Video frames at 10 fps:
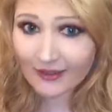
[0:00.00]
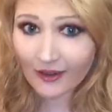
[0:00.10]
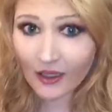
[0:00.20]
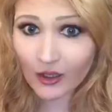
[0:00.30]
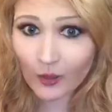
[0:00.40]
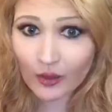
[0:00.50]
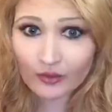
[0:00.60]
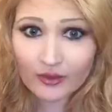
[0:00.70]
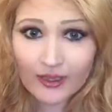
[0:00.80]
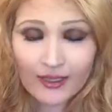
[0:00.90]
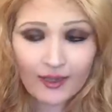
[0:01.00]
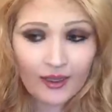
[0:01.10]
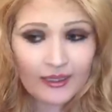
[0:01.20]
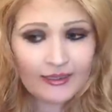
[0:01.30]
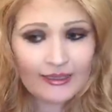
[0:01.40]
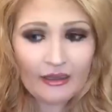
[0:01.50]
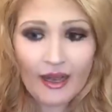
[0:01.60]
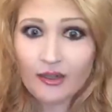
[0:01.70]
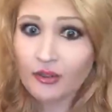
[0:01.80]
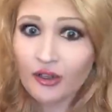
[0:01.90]
unquote. Now,
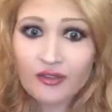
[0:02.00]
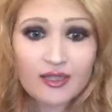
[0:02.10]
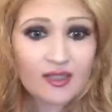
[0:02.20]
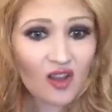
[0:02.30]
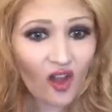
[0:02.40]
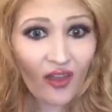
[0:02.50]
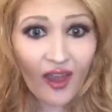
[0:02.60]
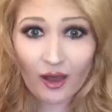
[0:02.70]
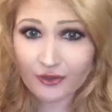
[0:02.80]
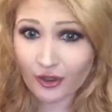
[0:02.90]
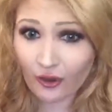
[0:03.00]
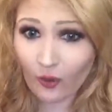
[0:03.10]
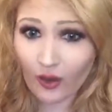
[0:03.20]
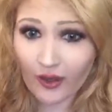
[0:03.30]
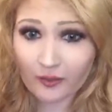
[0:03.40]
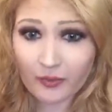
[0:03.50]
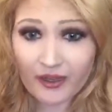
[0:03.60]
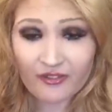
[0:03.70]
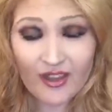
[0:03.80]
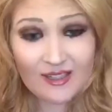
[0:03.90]
I don't know if this is all they have to go on, but
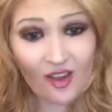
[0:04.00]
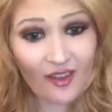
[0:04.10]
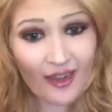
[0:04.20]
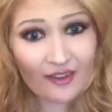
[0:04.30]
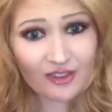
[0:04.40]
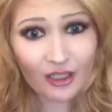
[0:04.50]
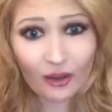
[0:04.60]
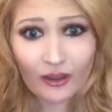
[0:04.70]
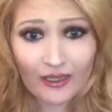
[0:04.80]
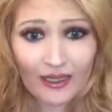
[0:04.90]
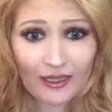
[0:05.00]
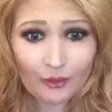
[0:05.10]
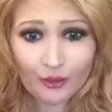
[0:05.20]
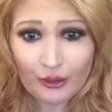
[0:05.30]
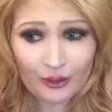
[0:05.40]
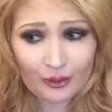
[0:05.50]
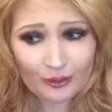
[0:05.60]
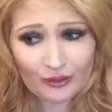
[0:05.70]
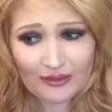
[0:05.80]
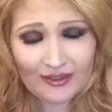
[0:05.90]
if that's all they have to go on, I don't
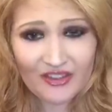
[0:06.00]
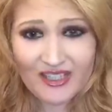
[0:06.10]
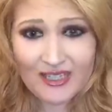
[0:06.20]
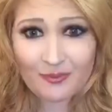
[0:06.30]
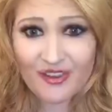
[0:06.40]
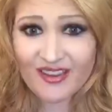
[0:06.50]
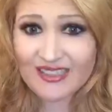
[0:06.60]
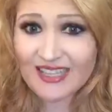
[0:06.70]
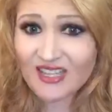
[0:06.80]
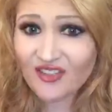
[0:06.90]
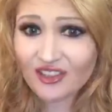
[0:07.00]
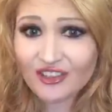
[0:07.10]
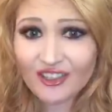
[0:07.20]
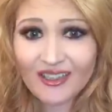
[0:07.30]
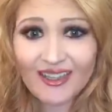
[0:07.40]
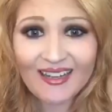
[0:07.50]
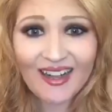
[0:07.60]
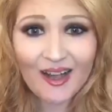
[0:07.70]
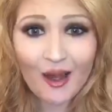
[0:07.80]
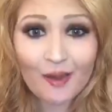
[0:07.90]
know if it's going to be successful or not.
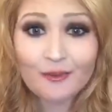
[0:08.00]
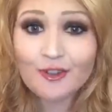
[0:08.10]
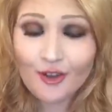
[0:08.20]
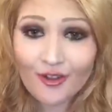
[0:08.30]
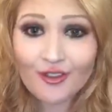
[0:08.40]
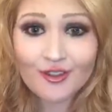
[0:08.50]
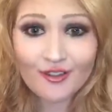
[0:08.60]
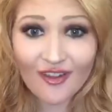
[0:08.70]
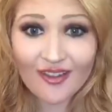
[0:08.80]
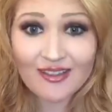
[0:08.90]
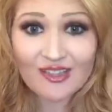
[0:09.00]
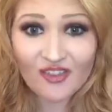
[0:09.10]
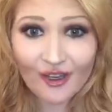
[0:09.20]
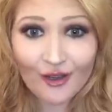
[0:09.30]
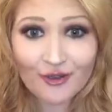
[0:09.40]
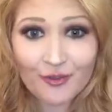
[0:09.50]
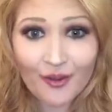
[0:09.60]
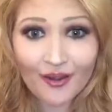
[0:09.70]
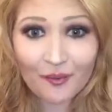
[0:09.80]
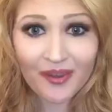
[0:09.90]
I'm sure their surveillance videos
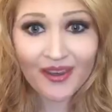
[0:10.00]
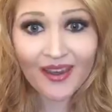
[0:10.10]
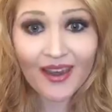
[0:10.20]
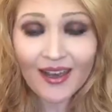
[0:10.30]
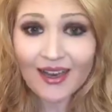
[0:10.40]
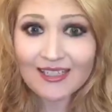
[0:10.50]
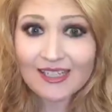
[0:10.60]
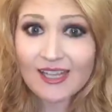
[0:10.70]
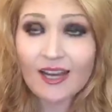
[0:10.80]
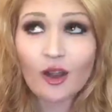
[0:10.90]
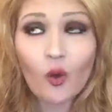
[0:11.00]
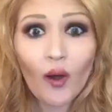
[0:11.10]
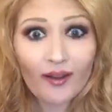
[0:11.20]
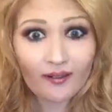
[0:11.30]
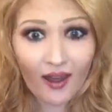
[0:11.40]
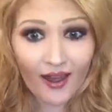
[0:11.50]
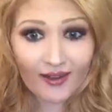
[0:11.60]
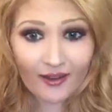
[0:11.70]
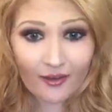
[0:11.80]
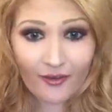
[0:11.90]
will be dictating quite a lot
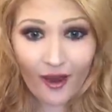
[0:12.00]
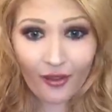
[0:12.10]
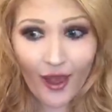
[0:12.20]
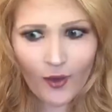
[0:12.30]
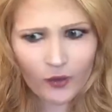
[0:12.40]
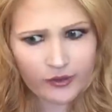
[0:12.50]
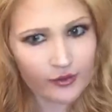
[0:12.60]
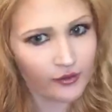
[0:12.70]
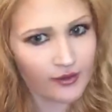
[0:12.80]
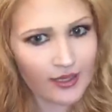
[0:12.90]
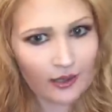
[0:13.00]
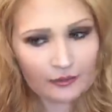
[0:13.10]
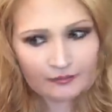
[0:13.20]
of how that one turns out.